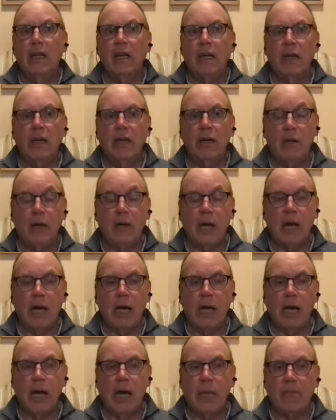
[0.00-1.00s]
oh,
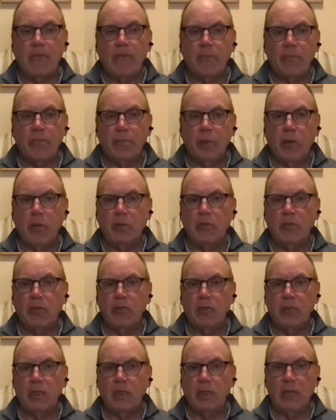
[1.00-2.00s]
I'm supposed
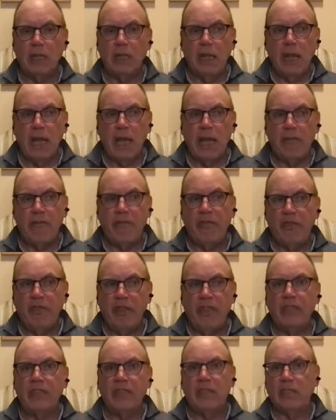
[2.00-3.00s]
to have
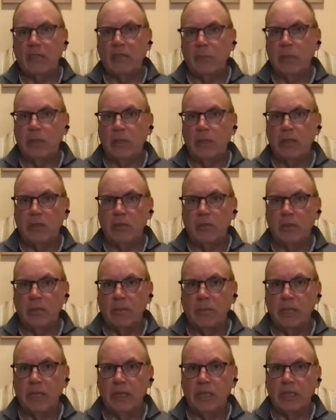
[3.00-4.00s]
this experience with
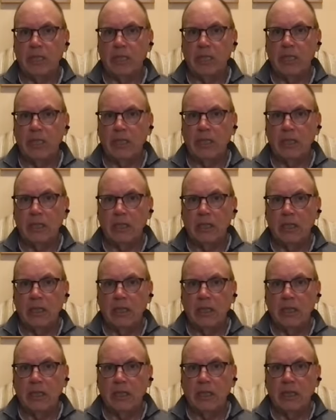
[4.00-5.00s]
meditation,
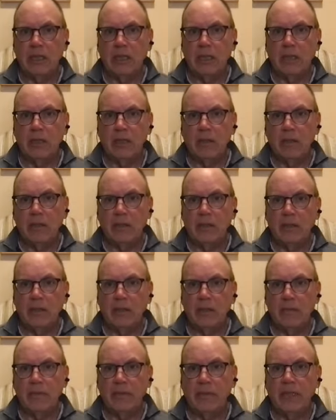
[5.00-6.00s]
you know,
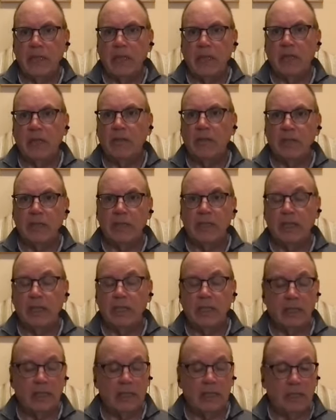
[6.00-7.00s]
then all of a
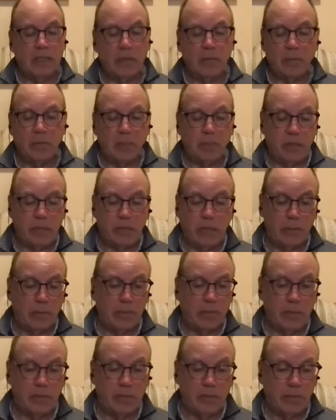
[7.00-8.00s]
sudden it
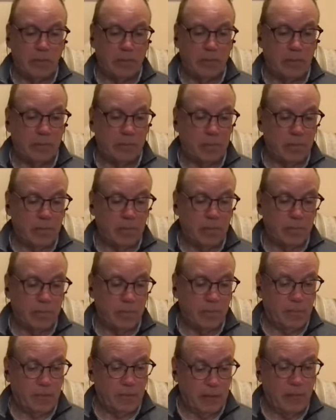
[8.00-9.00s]
becomes
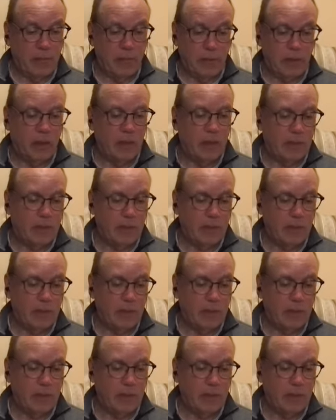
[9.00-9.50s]
difficult,